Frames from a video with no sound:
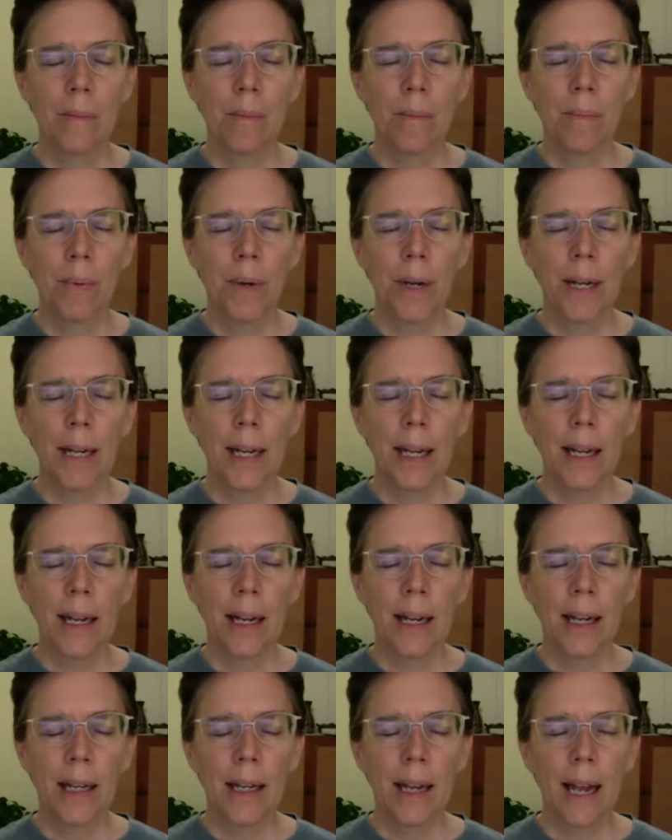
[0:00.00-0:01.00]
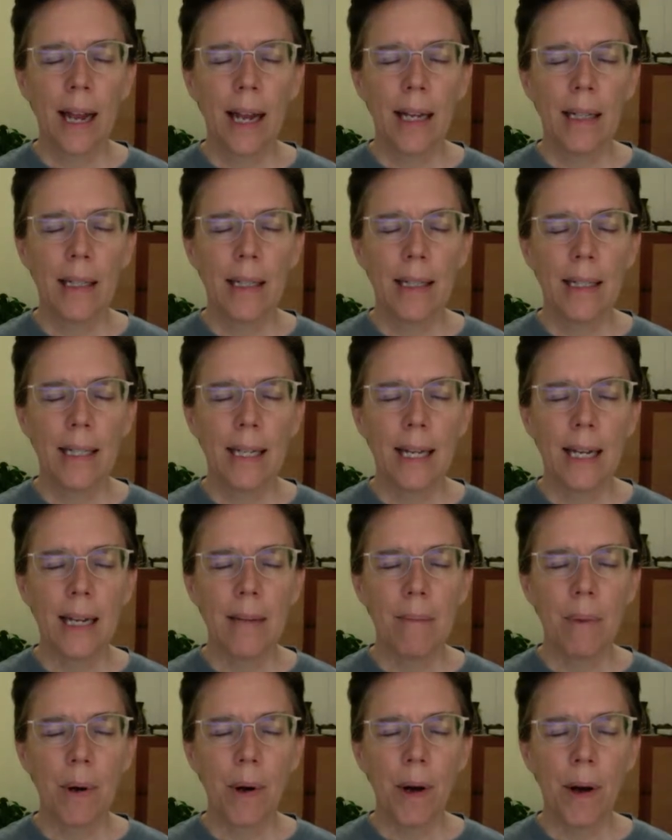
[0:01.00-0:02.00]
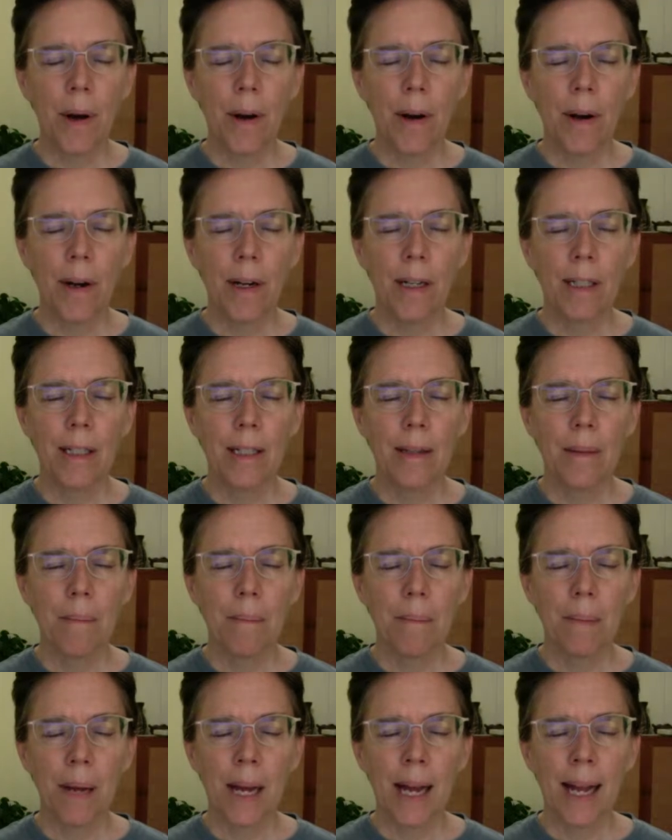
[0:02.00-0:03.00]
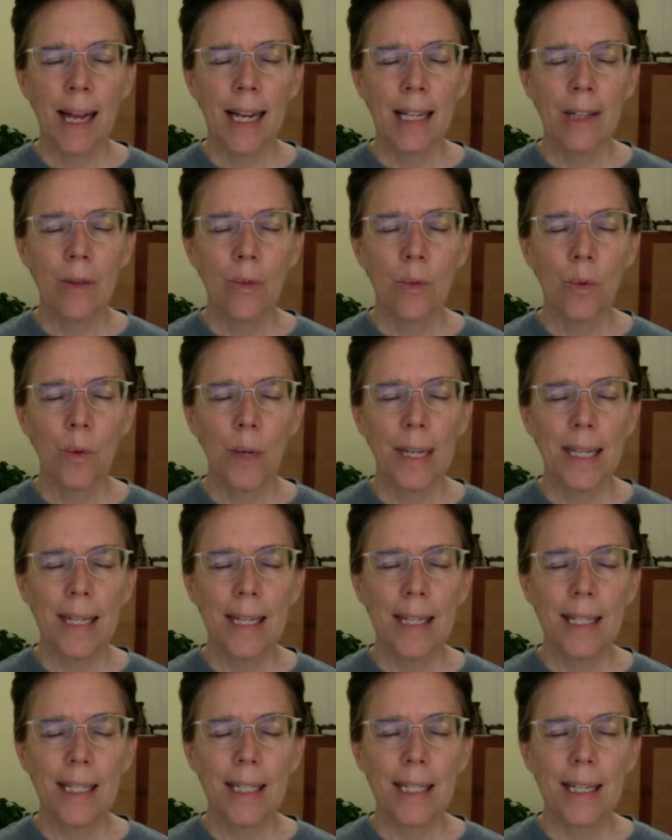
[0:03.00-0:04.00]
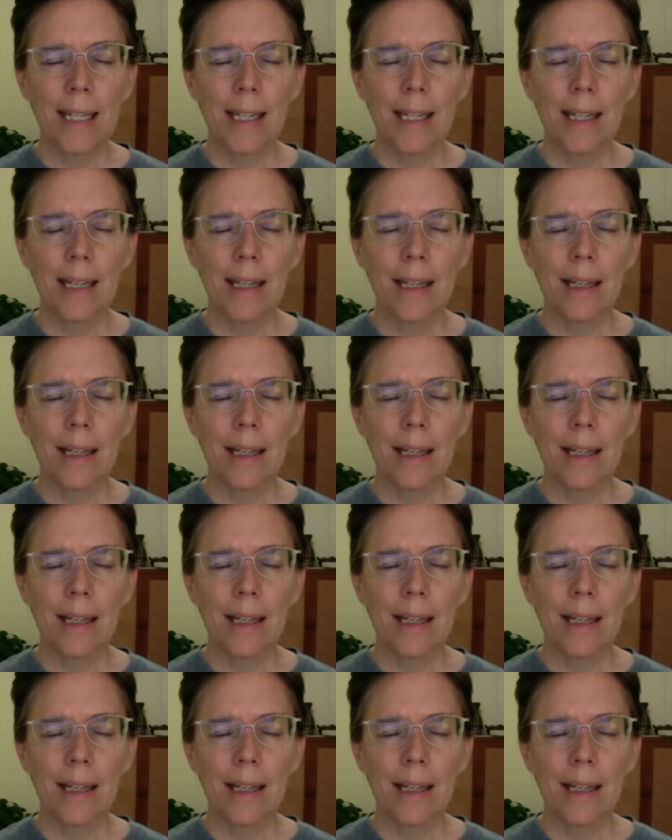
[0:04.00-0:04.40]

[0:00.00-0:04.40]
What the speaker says: bringing a deep heart mind witnessing